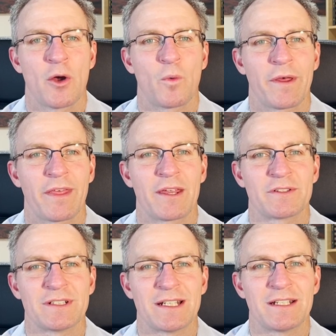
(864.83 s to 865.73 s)
whether there
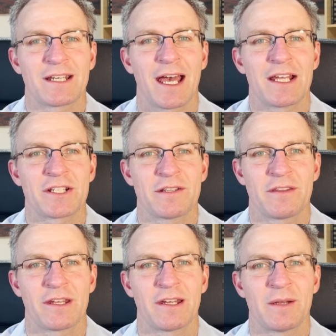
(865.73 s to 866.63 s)
is an indication
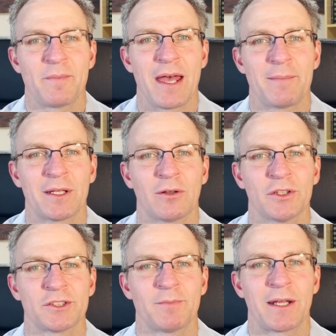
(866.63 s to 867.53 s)
that an impairment
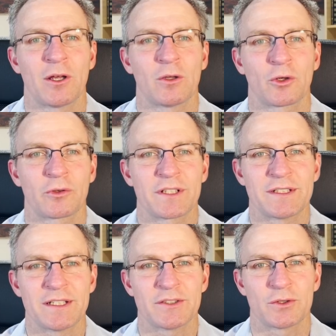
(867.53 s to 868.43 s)
loss may no longer
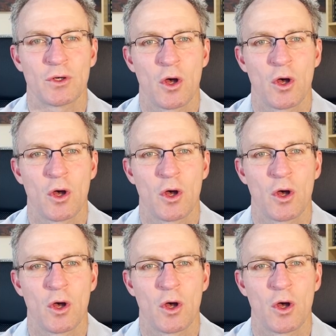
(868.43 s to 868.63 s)
exist